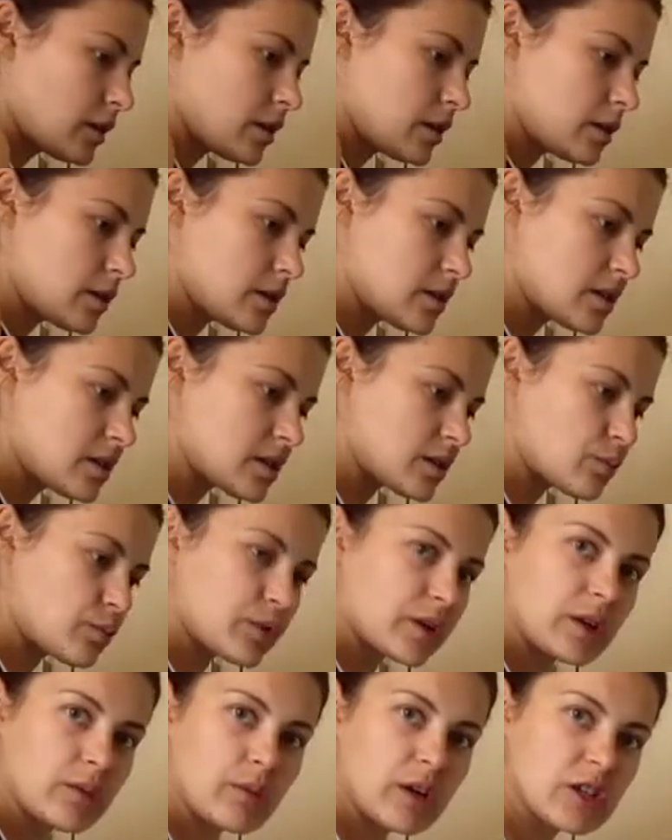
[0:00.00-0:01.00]
this is
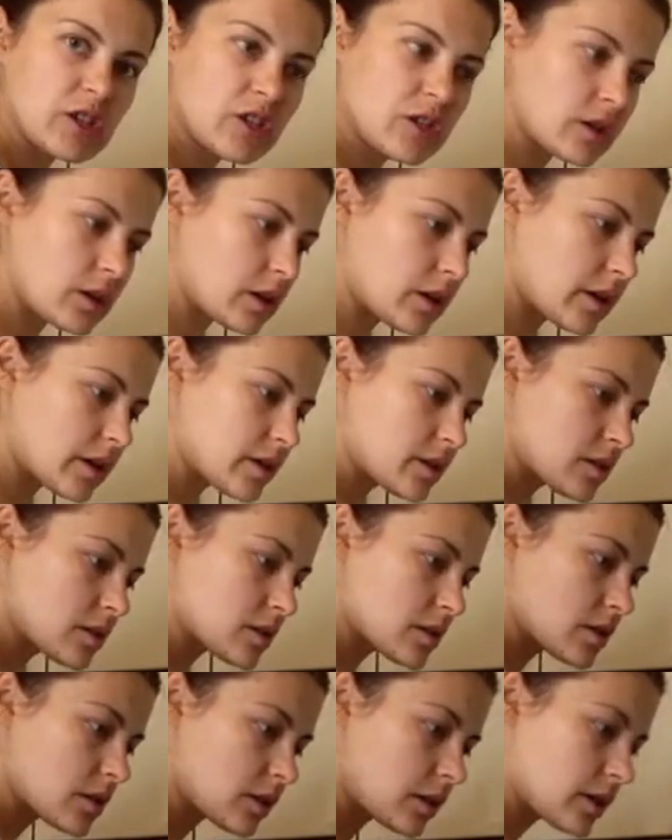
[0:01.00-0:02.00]
pretty much it,
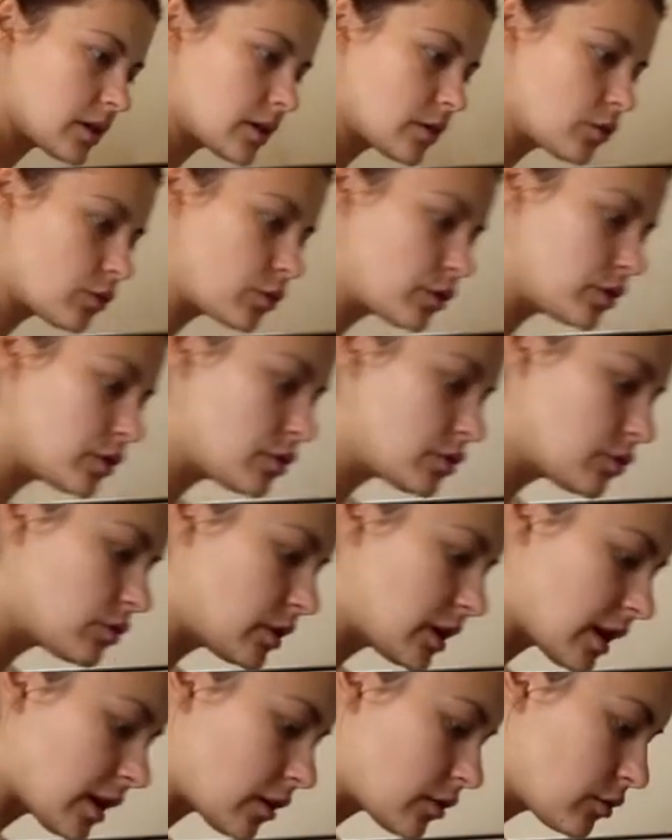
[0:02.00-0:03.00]
guys. All you do
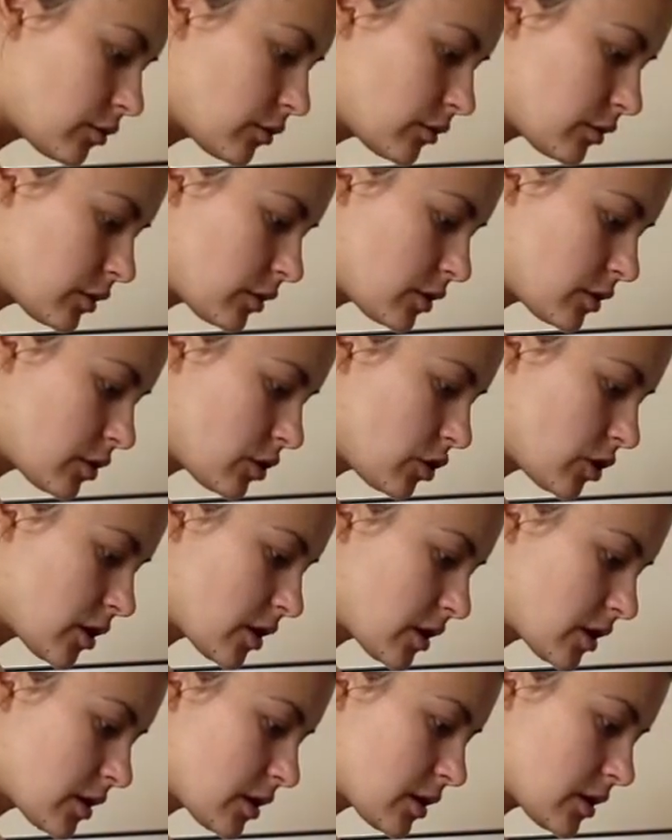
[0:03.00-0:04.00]
now is
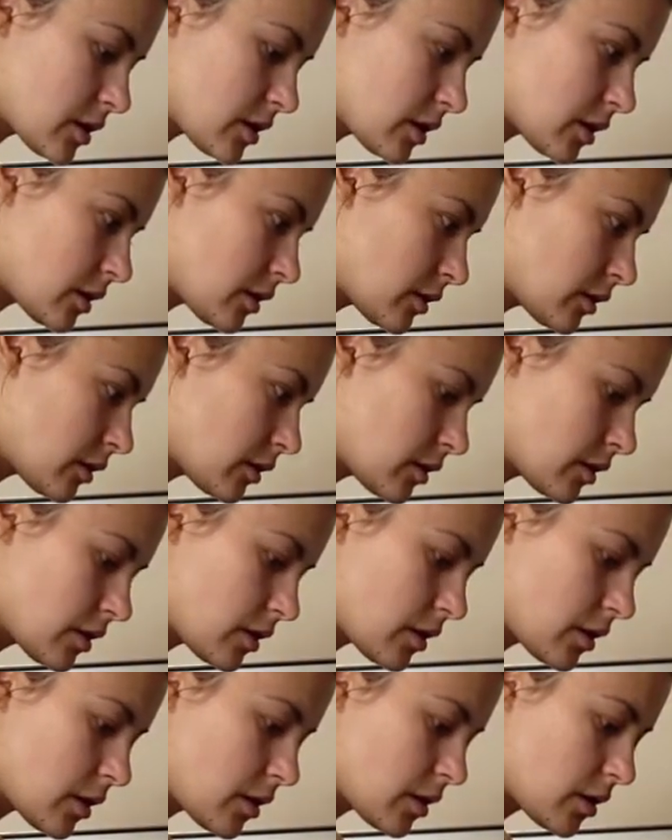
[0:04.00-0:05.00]
just
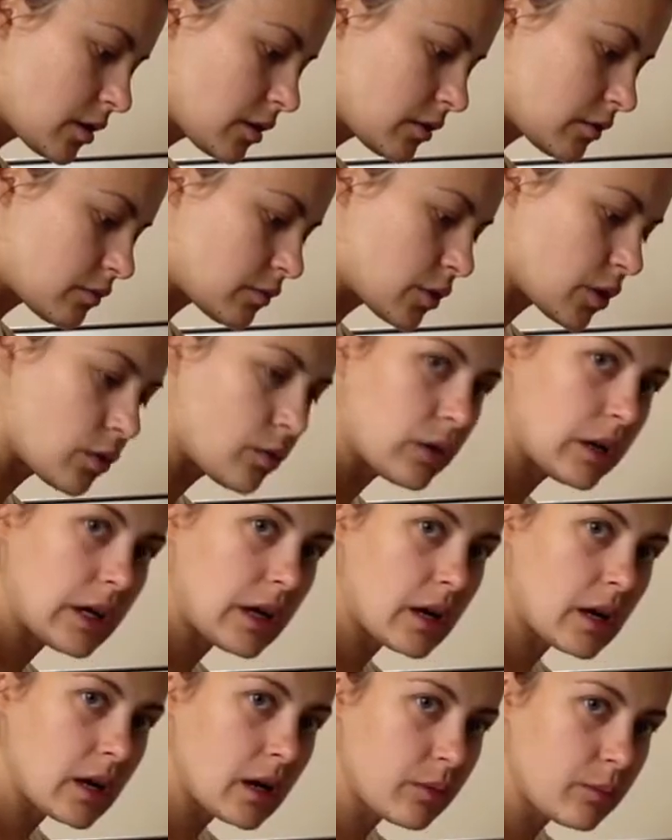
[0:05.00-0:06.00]
roll it
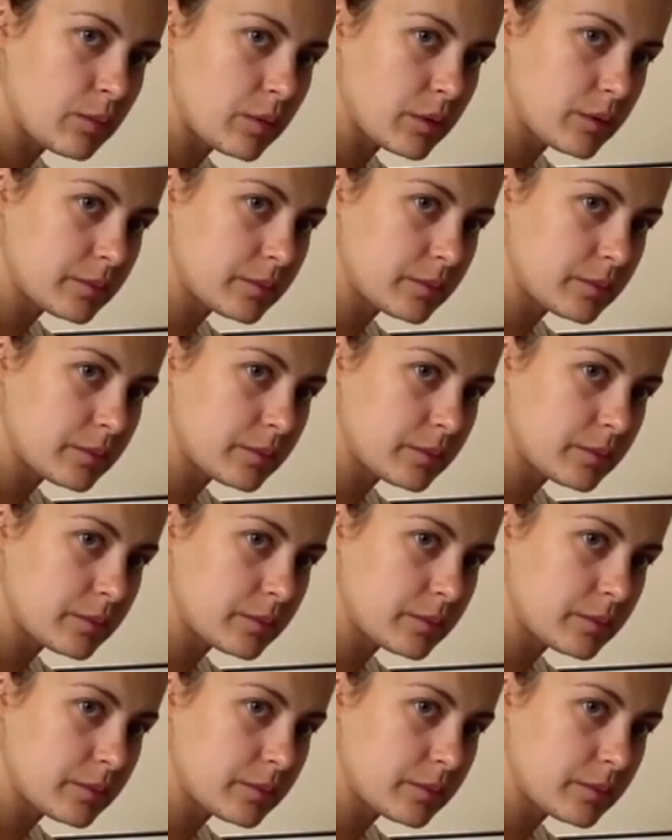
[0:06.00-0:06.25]
up